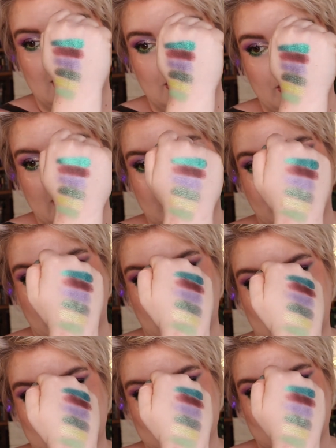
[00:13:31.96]
Look at
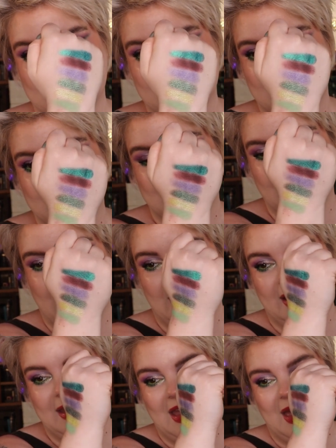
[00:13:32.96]
that.
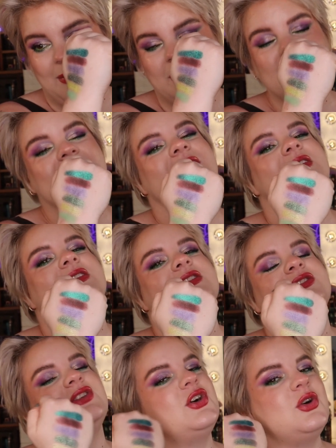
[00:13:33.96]
I am
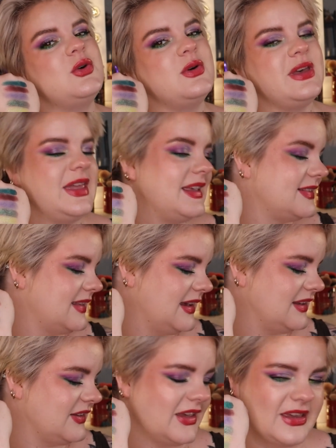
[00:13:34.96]
so
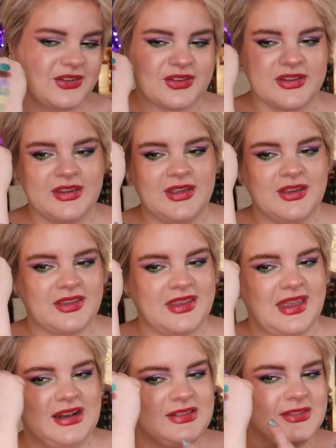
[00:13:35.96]
excited!
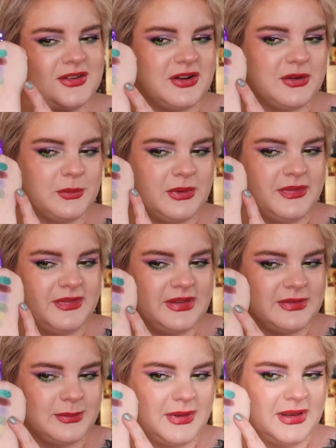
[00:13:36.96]
Okay, let's start with
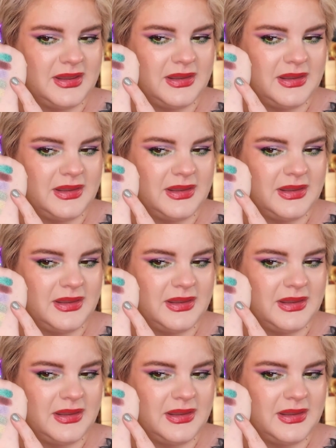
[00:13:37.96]
this one.